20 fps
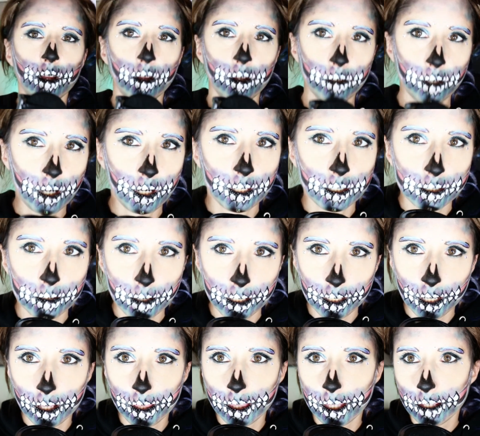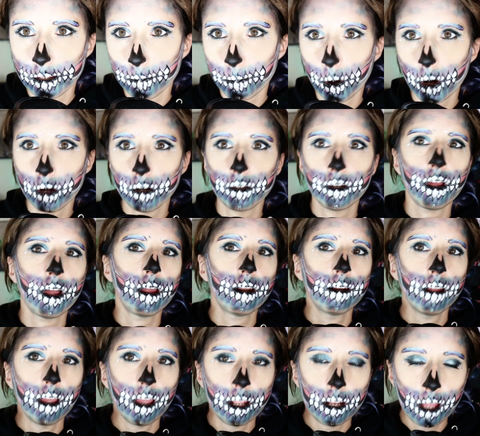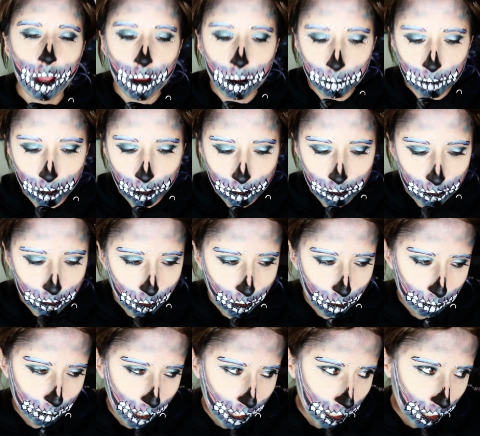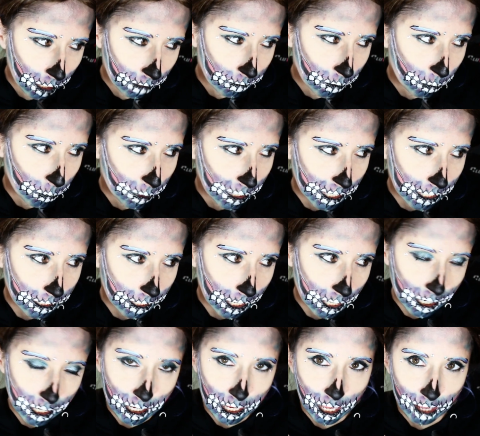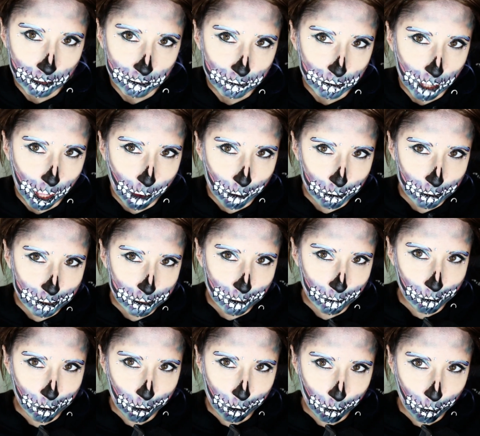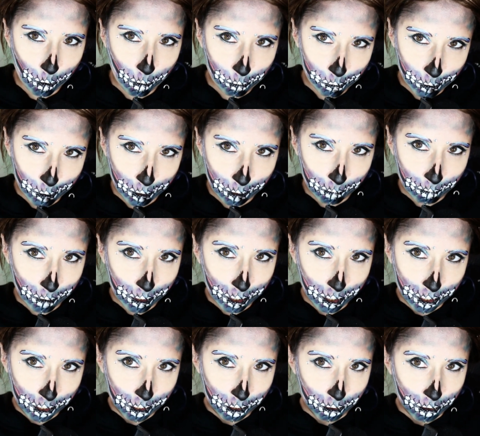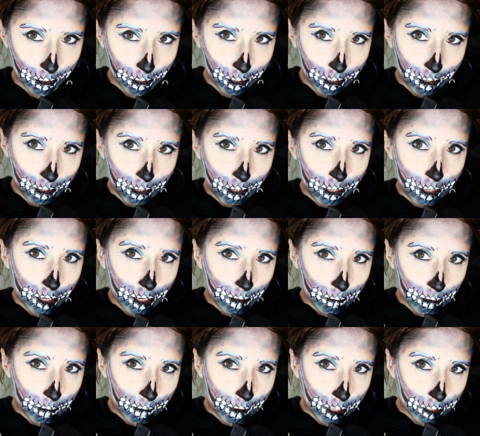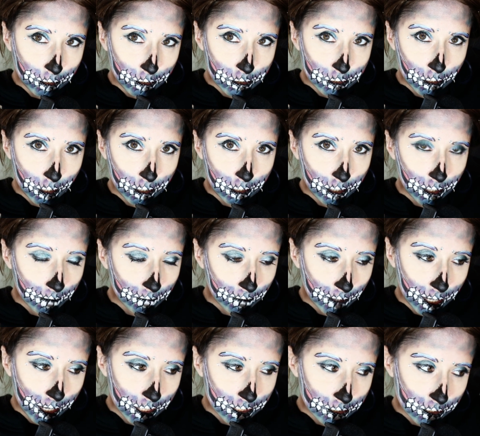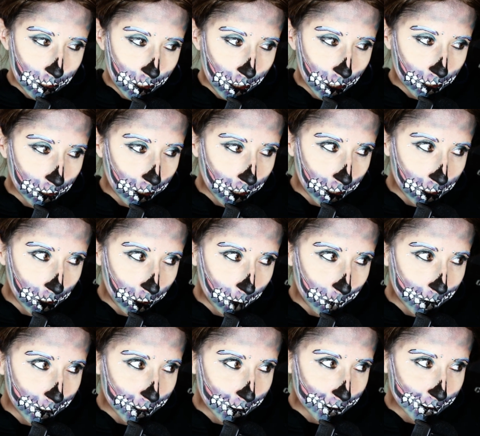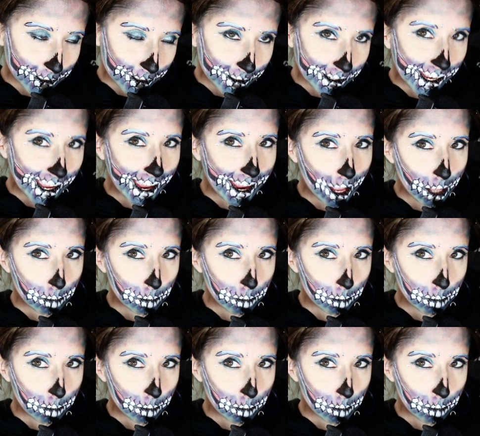Alright, so I got this part done, and now I'm gonna go. I have a wig and I have flowers. I'm gonna go put it in my hair, and I'll be back to show you the finished look. I hope it looks okay.